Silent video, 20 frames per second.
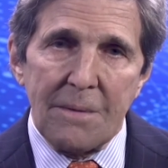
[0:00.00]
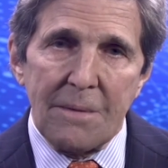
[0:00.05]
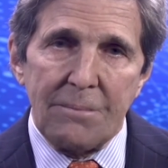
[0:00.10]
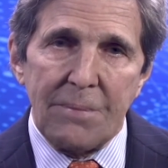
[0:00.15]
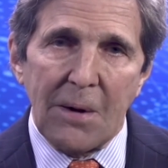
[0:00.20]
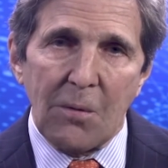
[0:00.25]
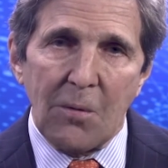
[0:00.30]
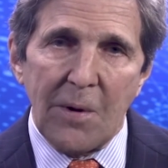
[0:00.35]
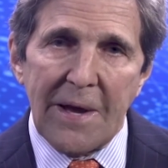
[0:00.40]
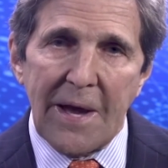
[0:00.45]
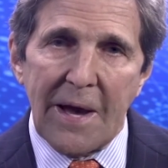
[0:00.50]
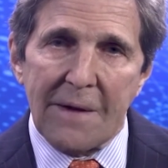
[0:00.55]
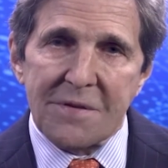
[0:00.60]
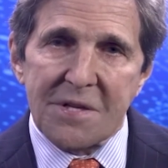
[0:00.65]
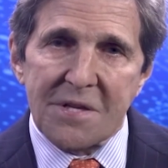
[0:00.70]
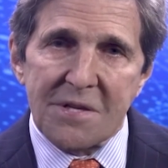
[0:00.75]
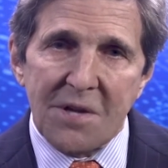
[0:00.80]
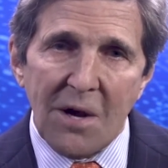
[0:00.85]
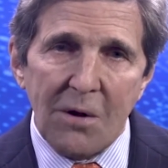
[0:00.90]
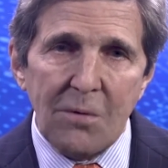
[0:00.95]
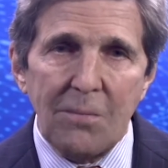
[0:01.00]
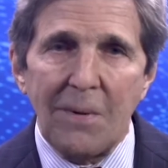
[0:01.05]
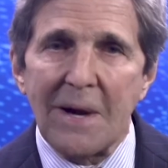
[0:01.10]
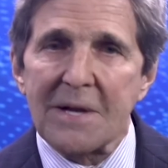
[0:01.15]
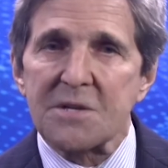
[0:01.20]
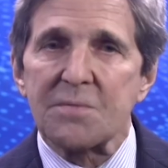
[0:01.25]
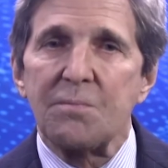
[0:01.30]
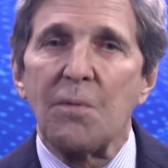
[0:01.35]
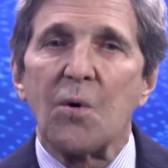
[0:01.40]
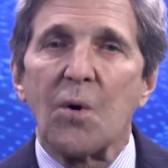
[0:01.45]
But we have so
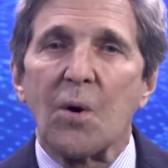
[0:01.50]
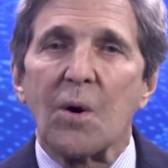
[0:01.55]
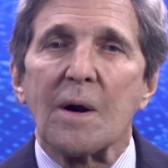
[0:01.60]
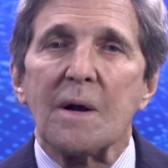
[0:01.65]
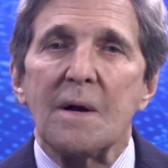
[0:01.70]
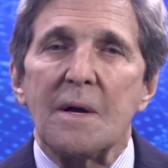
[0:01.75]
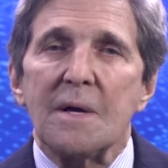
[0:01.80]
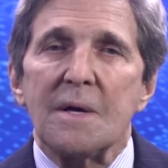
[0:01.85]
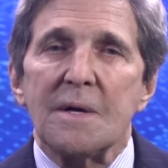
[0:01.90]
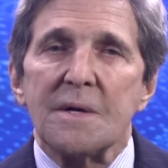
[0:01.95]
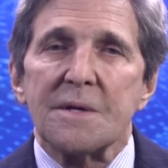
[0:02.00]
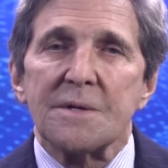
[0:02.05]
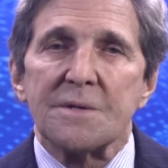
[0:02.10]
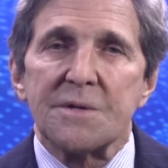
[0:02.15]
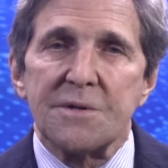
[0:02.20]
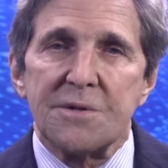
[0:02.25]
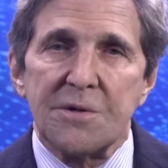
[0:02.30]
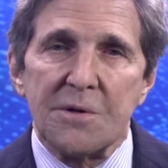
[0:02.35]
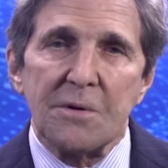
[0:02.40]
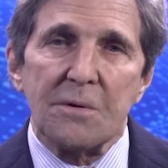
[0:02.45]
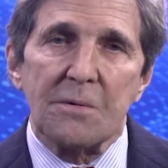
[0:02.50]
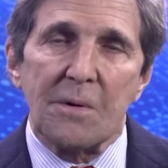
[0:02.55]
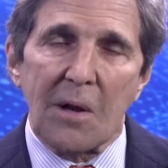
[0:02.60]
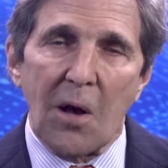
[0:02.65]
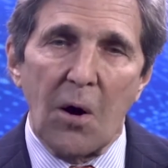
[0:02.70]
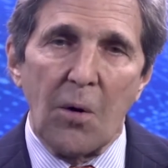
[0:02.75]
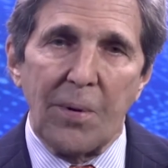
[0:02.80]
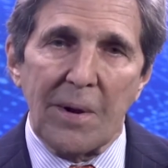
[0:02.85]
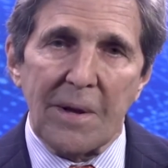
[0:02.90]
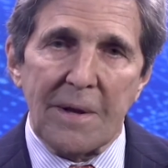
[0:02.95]
much more to do
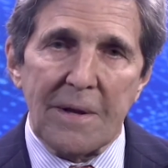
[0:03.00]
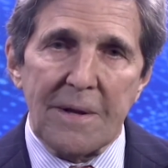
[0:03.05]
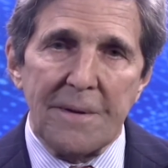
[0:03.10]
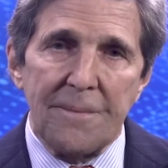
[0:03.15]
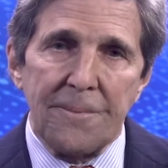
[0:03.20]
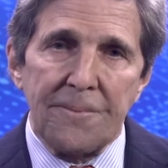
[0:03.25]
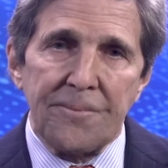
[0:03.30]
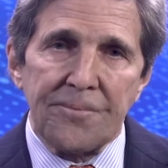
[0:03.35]
globally.